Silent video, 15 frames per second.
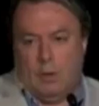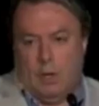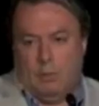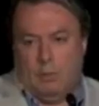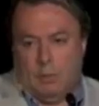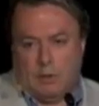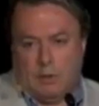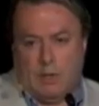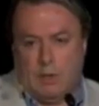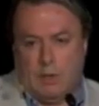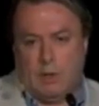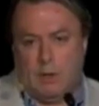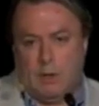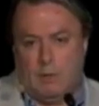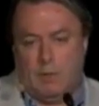emulate because I
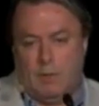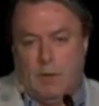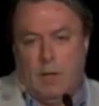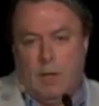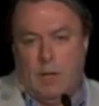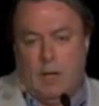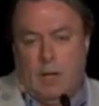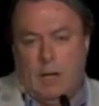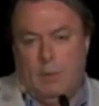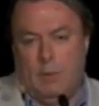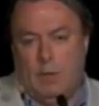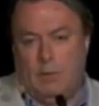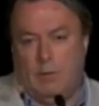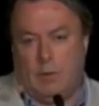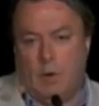don't have any
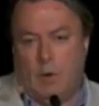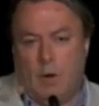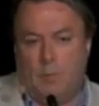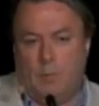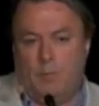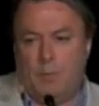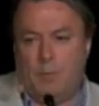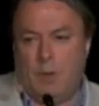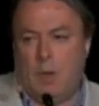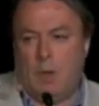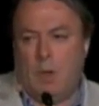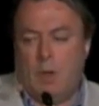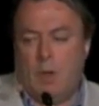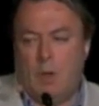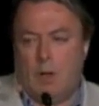belief in God.
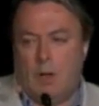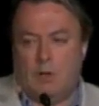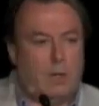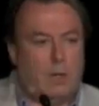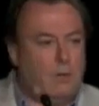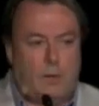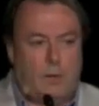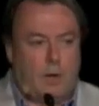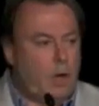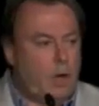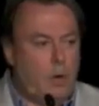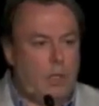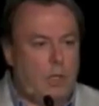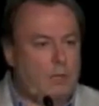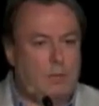So far,
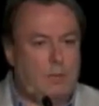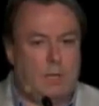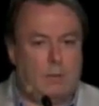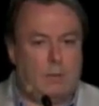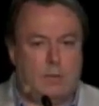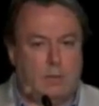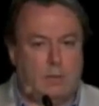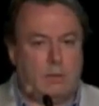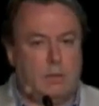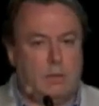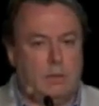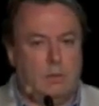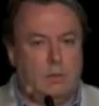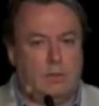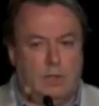no one's been able
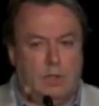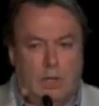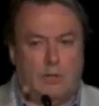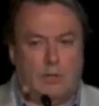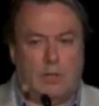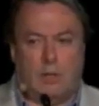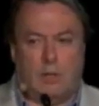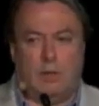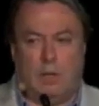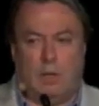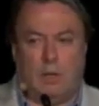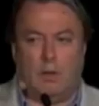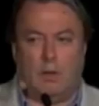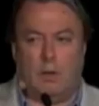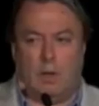to suggest
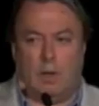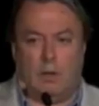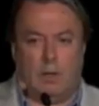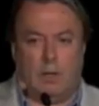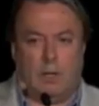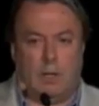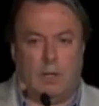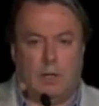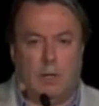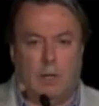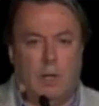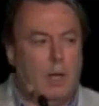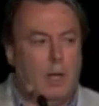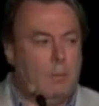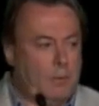anything under that
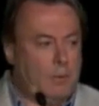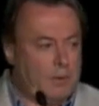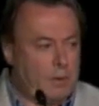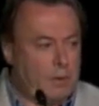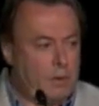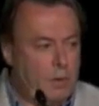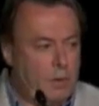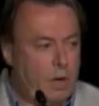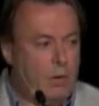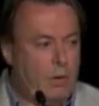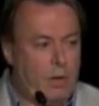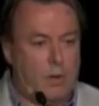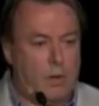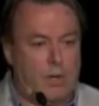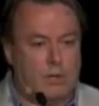heading. But there's a
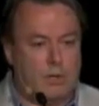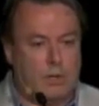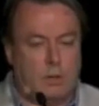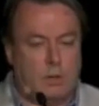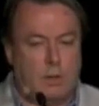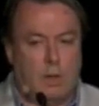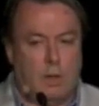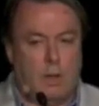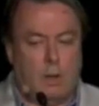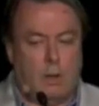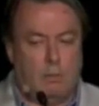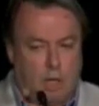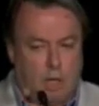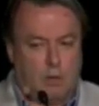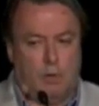corollary question,
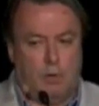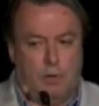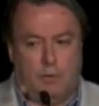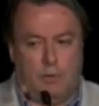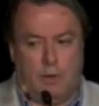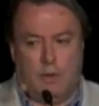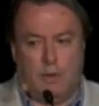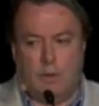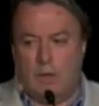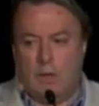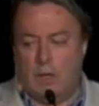much briefer,